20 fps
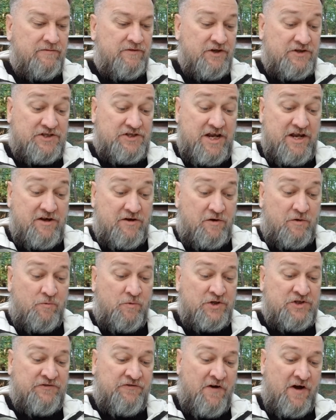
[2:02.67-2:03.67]
The deal,
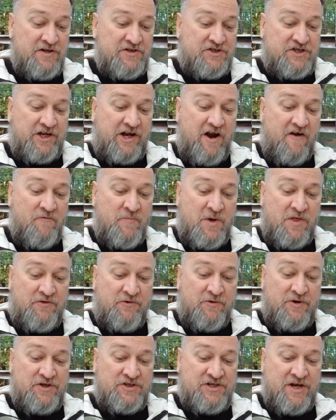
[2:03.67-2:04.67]
which funds the government
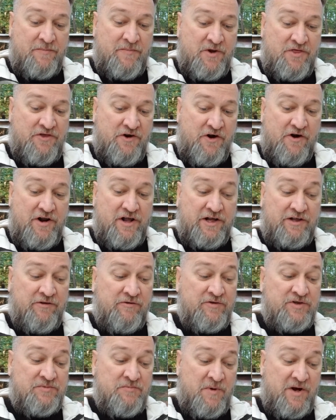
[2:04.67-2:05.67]
through December 3rd,
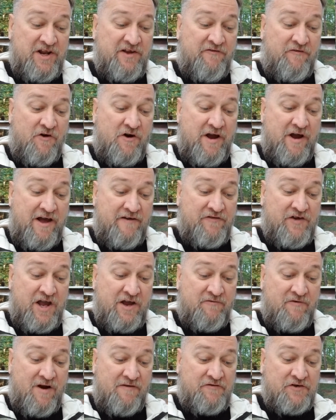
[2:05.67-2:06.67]
includes money for
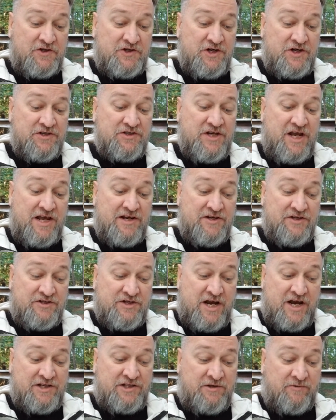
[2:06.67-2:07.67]
Afghan refugees and
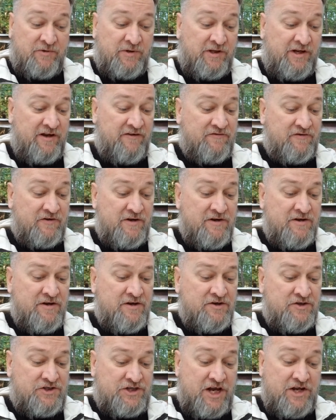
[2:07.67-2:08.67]
disaster relief.
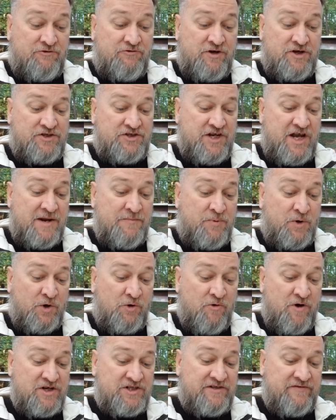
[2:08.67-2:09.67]
Centrist and
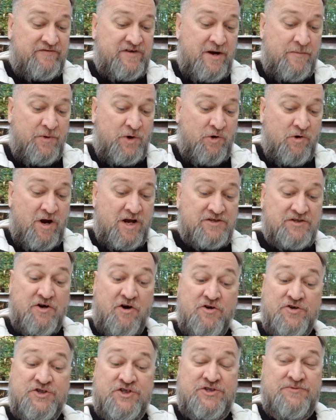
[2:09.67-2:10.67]
progressive Democrats
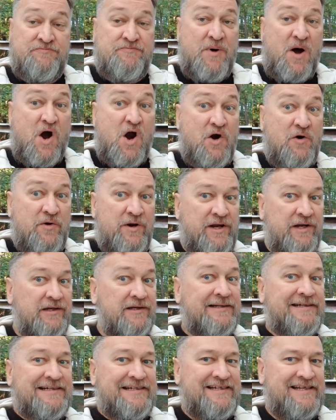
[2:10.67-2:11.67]
are
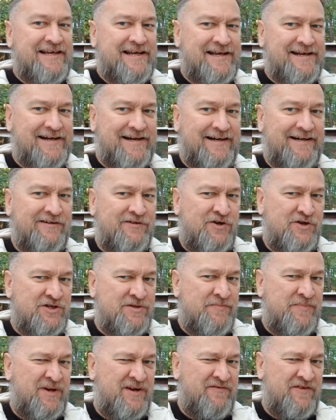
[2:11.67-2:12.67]
sparring. Yeah, there's
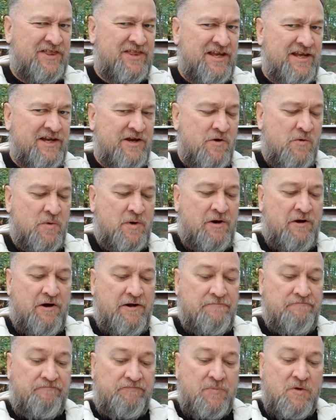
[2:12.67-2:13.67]
a bit of a thing going on